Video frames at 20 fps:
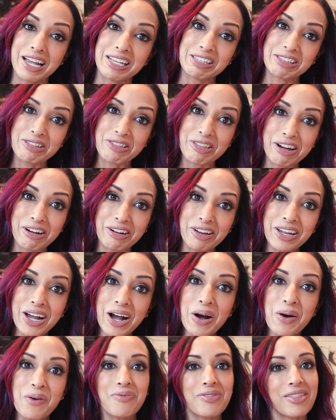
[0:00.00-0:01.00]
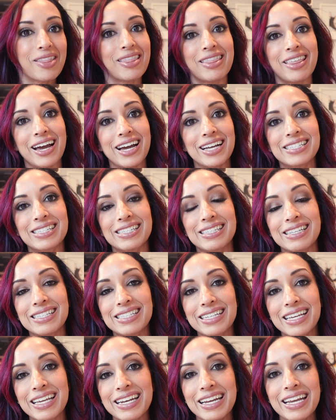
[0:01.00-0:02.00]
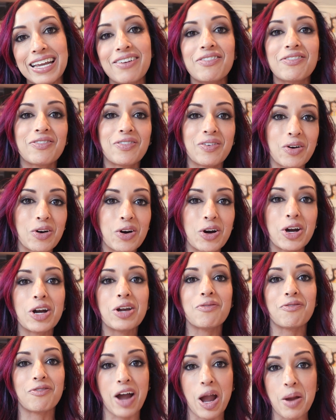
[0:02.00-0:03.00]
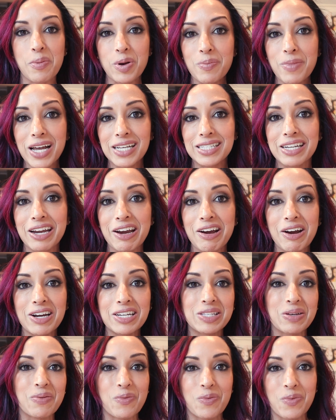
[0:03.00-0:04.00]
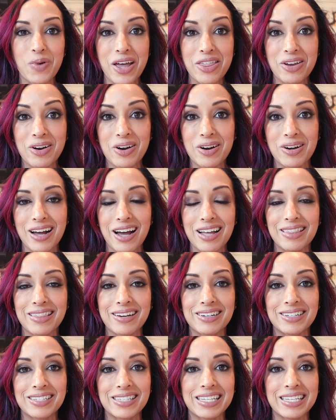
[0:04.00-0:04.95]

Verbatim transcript: So there you go. That's the skinny for fiber mascaras and whether or not they're